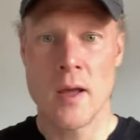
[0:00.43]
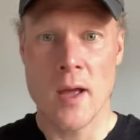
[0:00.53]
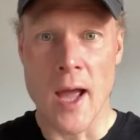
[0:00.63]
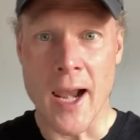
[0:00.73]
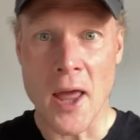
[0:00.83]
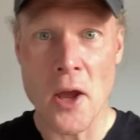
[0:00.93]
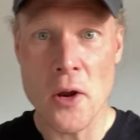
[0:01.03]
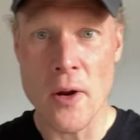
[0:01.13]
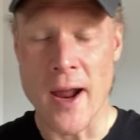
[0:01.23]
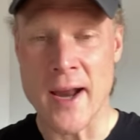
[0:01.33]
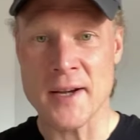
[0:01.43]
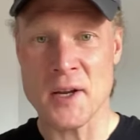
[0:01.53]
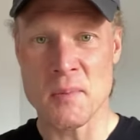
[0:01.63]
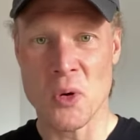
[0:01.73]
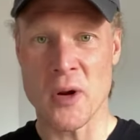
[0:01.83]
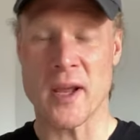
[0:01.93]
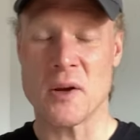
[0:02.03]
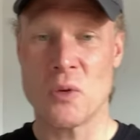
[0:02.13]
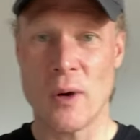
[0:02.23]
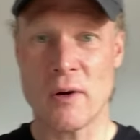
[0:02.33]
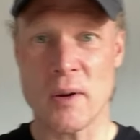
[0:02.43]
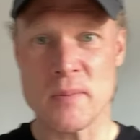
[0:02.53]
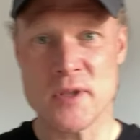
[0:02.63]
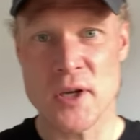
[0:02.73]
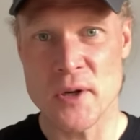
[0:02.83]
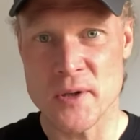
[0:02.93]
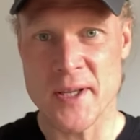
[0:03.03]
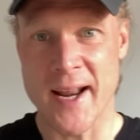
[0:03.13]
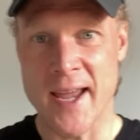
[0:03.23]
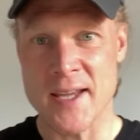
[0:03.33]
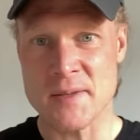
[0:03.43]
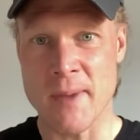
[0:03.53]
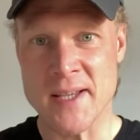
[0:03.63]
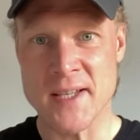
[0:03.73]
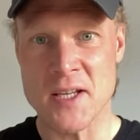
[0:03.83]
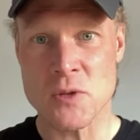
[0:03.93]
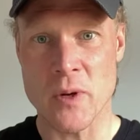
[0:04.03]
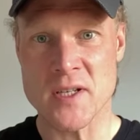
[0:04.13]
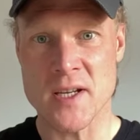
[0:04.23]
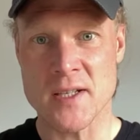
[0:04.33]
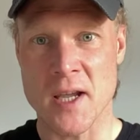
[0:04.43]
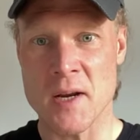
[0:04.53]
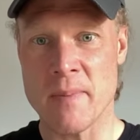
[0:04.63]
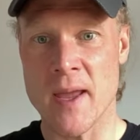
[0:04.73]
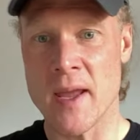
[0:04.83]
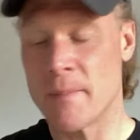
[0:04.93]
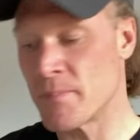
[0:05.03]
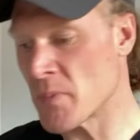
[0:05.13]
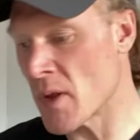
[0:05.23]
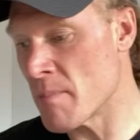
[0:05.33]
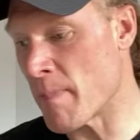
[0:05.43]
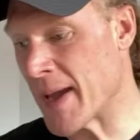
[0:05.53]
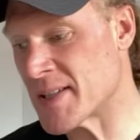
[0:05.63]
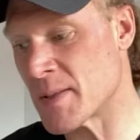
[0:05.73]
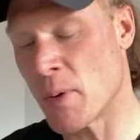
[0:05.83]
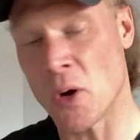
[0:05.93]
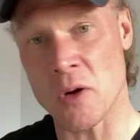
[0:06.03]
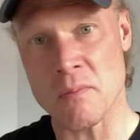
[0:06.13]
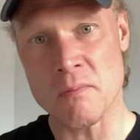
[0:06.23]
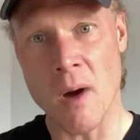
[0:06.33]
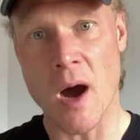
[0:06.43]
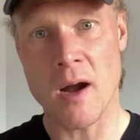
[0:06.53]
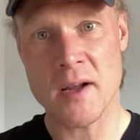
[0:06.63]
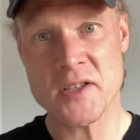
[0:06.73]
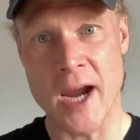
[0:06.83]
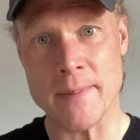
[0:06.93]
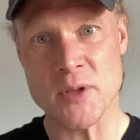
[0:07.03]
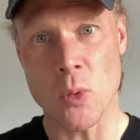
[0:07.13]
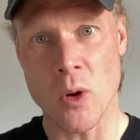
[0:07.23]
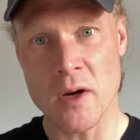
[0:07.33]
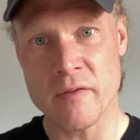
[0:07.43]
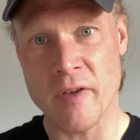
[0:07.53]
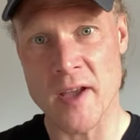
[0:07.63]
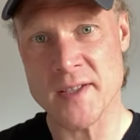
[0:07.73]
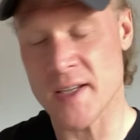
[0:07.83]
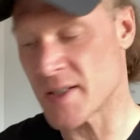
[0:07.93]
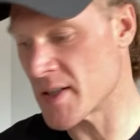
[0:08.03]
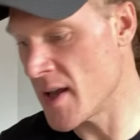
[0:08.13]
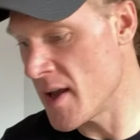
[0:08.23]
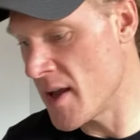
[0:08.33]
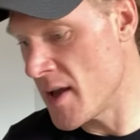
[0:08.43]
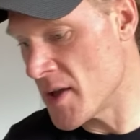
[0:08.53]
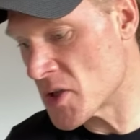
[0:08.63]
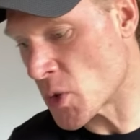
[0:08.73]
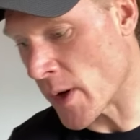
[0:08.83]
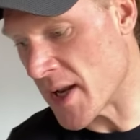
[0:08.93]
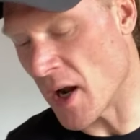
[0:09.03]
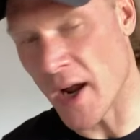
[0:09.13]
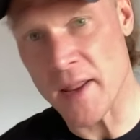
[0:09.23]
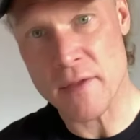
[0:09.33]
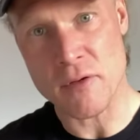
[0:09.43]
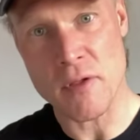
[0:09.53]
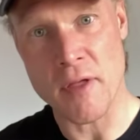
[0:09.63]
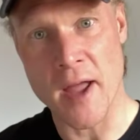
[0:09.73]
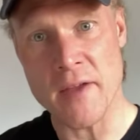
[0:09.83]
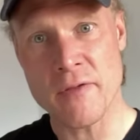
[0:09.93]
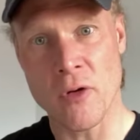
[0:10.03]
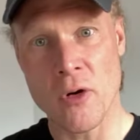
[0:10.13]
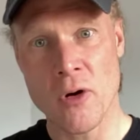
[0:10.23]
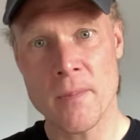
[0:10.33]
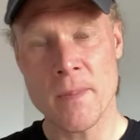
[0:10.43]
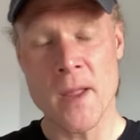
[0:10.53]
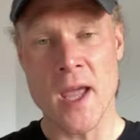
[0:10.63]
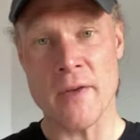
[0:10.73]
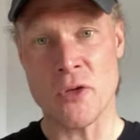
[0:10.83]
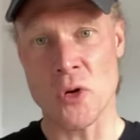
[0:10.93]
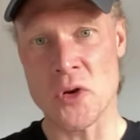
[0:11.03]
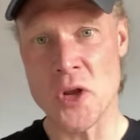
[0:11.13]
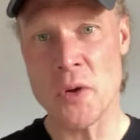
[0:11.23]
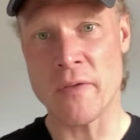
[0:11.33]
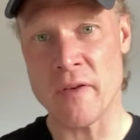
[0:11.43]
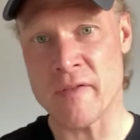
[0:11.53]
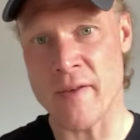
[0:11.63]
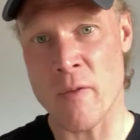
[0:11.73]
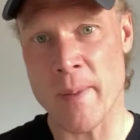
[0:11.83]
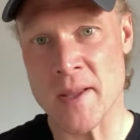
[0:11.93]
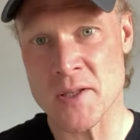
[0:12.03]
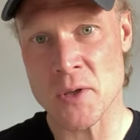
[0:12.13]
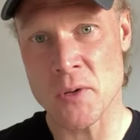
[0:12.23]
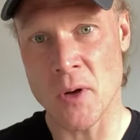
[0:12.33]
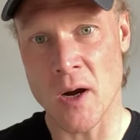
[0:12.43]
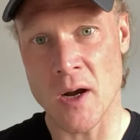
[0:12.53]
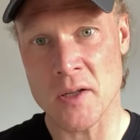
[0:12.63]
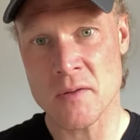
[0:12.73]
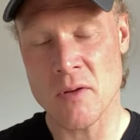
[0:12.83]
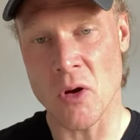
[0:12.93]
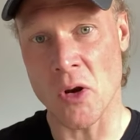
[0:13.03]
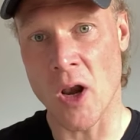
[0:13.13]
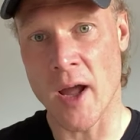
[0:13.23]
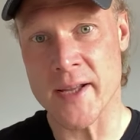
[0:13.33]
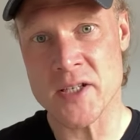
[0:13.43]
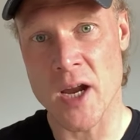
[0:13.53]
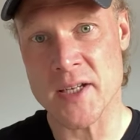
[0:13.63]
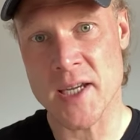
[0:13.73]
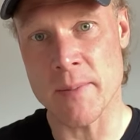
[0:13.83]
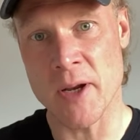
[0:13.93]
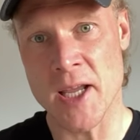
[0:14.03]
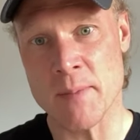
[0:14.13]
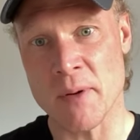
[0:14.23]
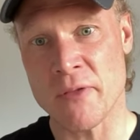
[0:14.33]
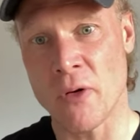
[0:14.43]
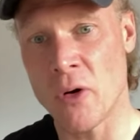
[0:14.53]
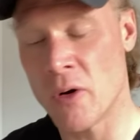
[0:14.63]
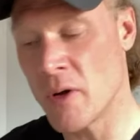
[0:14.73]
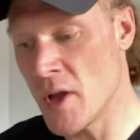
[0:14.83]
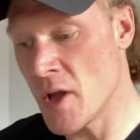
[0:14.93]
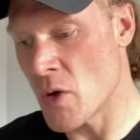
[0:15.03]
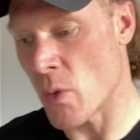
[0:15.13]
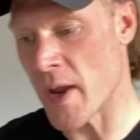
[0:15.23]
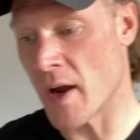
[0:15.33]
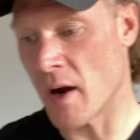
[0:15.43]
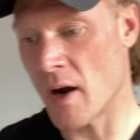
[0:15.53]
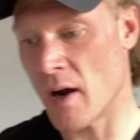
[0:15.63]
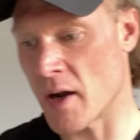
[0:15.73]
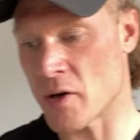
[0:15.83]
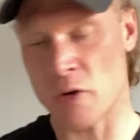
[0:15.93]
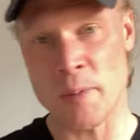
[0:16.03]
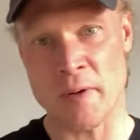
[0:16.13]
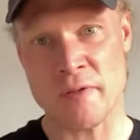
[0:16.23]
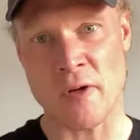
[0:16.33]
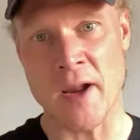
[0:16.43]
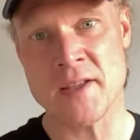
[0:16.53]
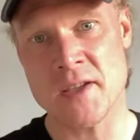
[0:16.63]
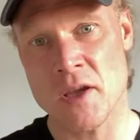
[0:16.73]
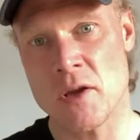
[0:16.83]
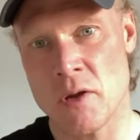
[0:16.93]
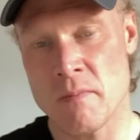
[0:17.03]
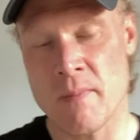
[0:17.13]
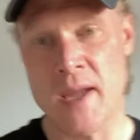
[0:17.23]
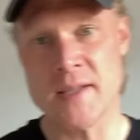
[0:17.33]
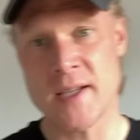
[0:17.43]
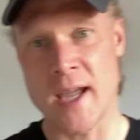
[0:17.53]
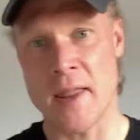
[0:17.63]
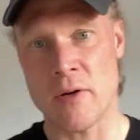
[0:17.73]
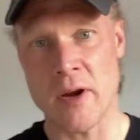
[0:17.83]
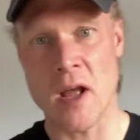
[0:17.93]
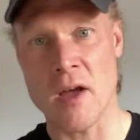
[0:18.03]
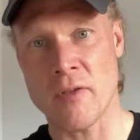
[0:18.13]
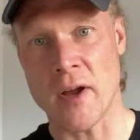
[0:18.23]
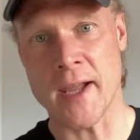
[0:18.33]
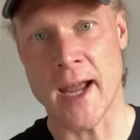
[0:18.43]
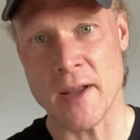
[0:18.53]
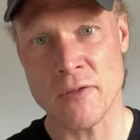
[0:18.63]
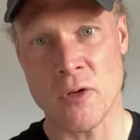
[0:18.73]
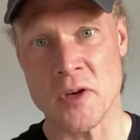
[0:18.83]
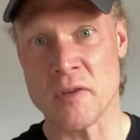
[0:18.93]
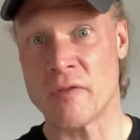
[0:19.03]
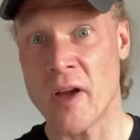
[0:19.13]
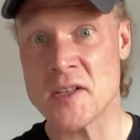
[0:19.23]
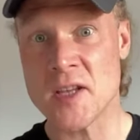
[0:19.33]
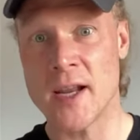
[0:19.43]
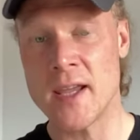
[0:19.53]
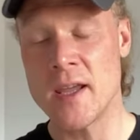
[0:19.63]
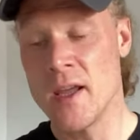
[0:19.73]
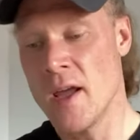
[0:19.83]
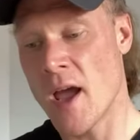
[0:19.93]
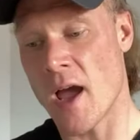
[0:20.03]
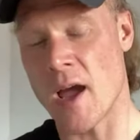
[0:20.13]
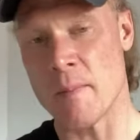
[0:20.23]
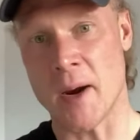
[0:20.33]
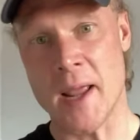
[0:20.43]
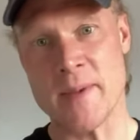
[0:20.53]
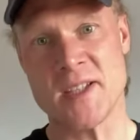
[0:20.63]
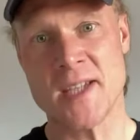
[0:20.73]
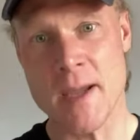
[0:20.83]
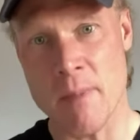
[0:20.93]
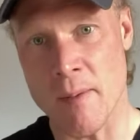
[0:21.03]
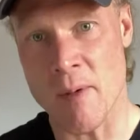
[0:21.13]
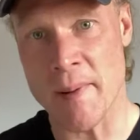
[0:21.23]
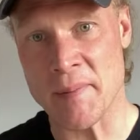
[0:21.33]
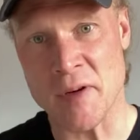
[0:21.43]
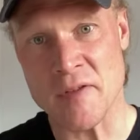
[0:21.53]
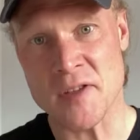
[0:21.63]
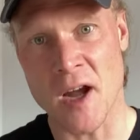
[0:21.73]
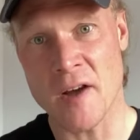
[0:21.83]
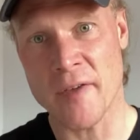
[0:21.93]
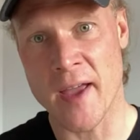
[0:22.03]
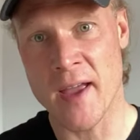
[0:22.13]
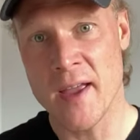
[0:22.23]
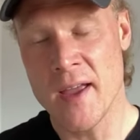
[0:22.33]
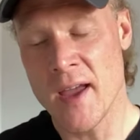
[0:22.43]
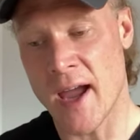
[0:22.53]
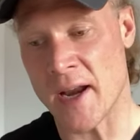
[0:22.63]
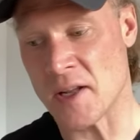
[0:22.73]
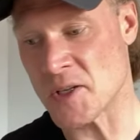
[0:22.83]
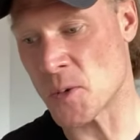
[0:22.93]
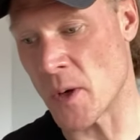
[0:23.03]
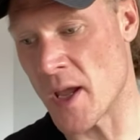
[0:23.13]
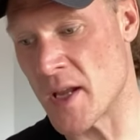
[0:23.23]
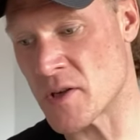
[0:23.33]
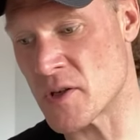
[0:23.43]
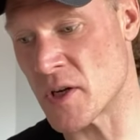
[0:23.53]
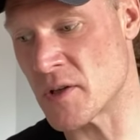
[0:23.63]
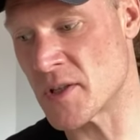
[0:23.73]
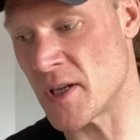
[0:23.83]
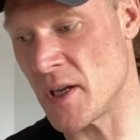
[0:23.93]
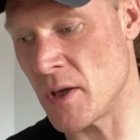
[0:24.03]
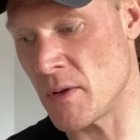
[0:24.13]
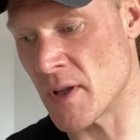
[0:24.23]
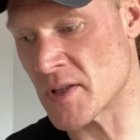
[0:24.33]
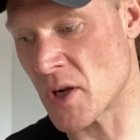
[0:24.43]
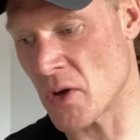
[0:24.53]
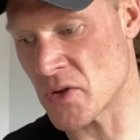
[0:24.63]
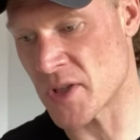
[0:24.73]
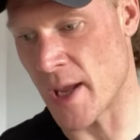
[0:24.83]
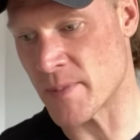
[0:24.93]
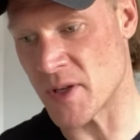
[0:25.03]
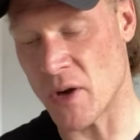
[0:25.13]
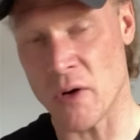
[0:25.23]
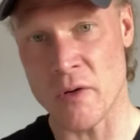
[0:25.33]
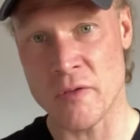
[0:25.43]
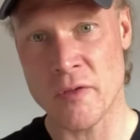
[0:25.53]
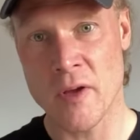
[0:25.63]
Hello and good morning. Welcome to today's message, which is going to be based upon Mark chapter 1, verses 29 through 34. If you're new, if you've never been to our online church community before, we are a group of friends who meet together in Irvine, California, virtually. My name is Tim. I'm a member of staff here. And I just want to introduce to you this concept of